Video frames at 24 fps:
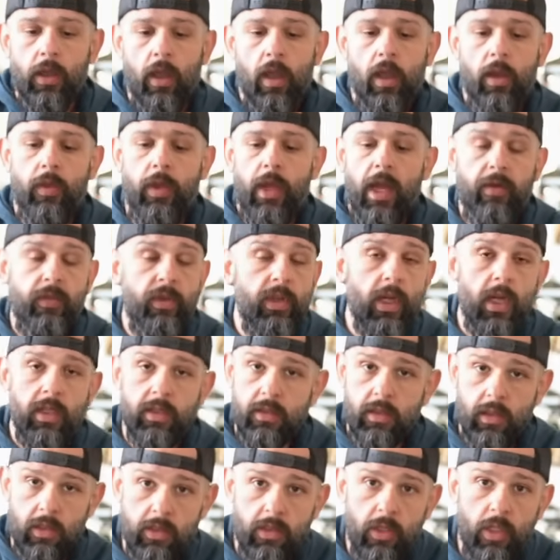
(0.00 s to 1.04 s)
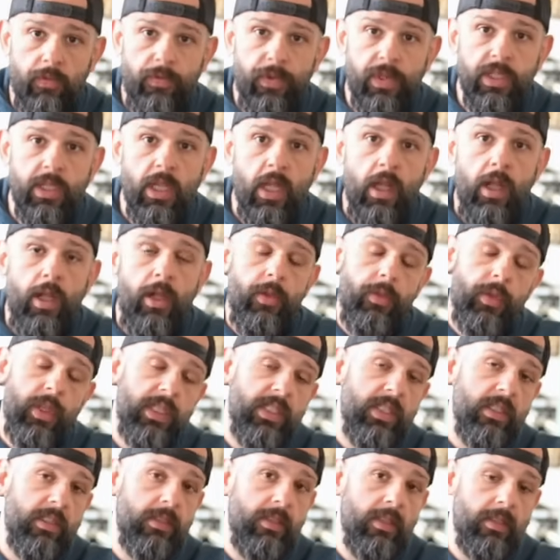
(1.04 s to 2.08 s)
They have a non-stick surface.
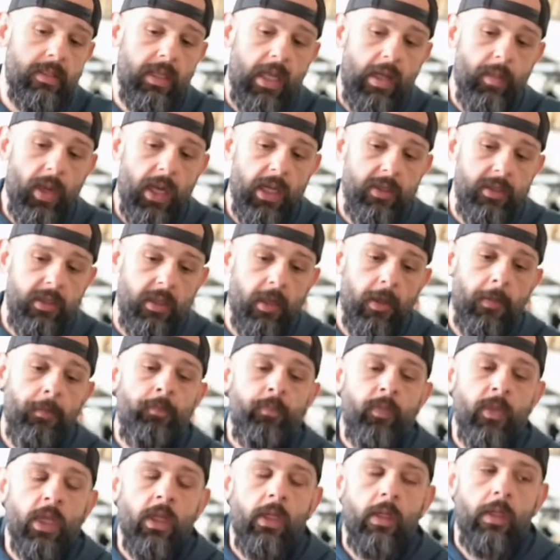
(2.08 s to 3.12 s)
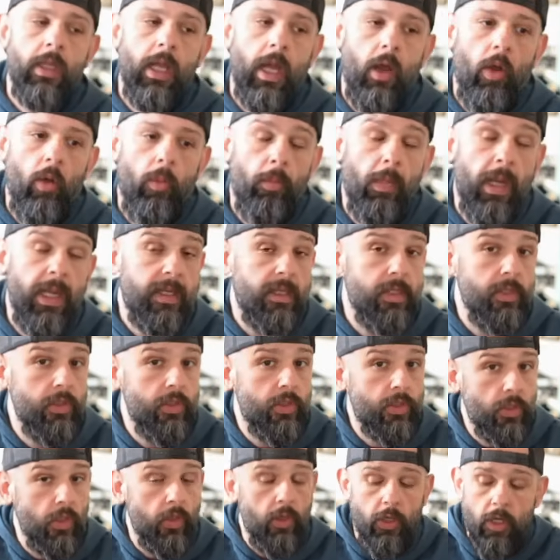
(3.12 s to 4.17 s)
This is the same idea. Now my
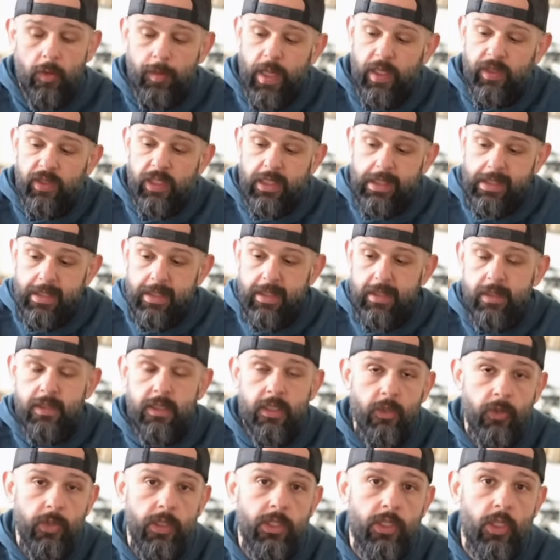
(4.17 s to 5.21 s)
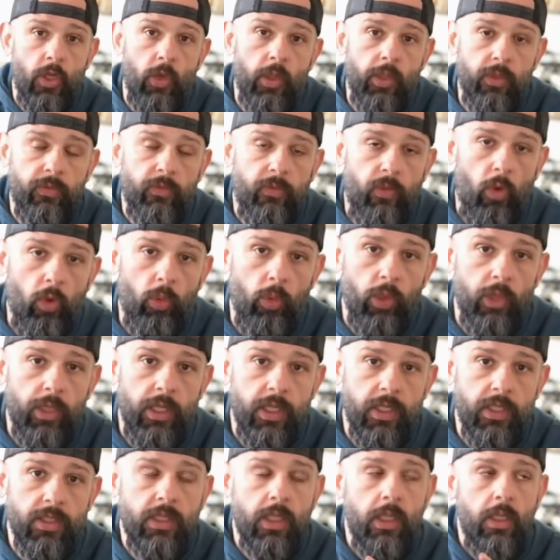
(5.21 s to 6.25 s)
concern about the E-Series going forward
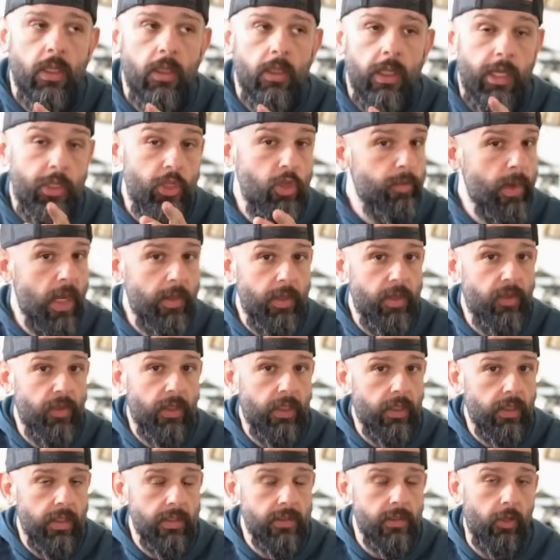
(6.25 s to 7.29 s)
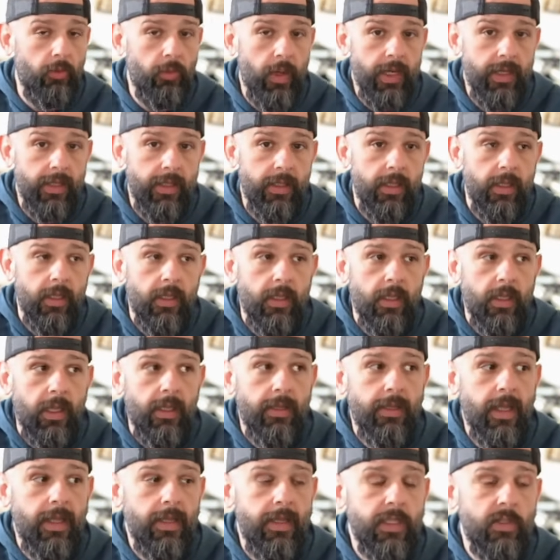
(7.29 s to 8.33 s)
is, and you may be thinking this already,
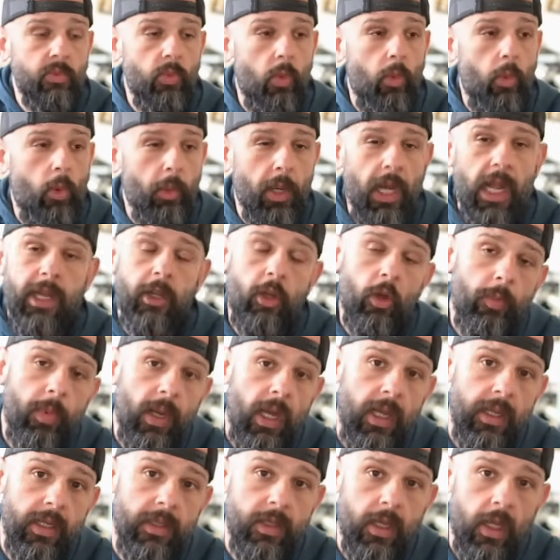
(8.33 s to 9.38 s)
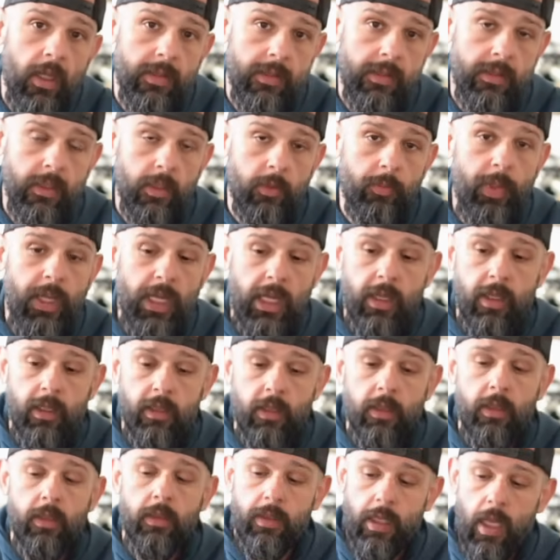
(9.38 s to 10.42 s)
and that is, well, when I go buy a non-stick
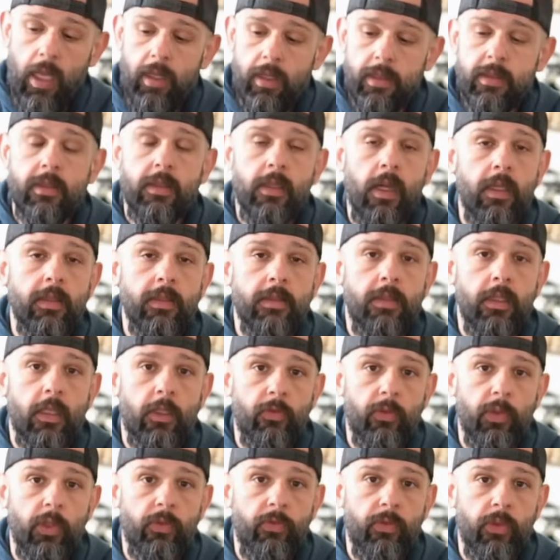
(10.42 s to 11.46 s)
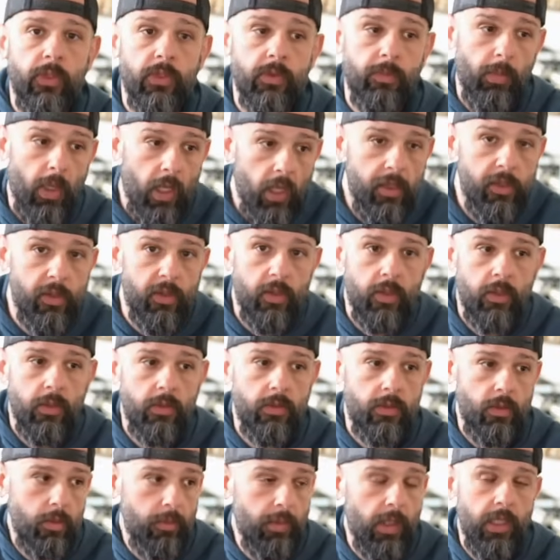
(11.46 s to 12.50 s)
pan, yeah, it's non-stick for the first month,
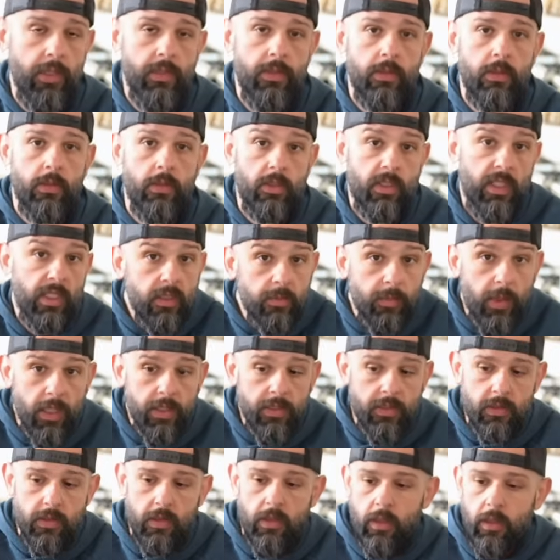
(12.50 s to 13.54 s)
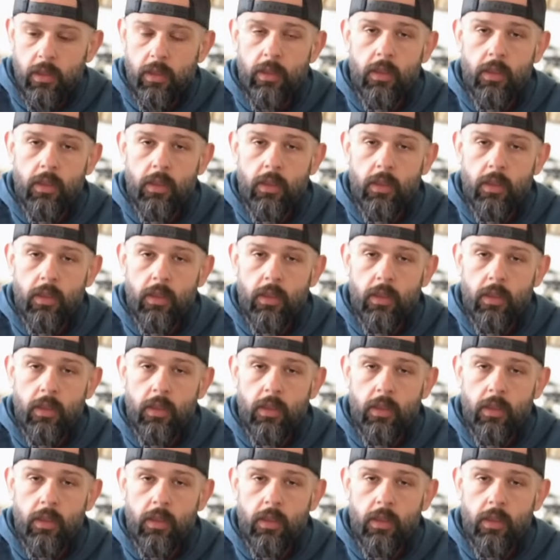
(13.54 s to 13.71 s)
2 months, 6 months,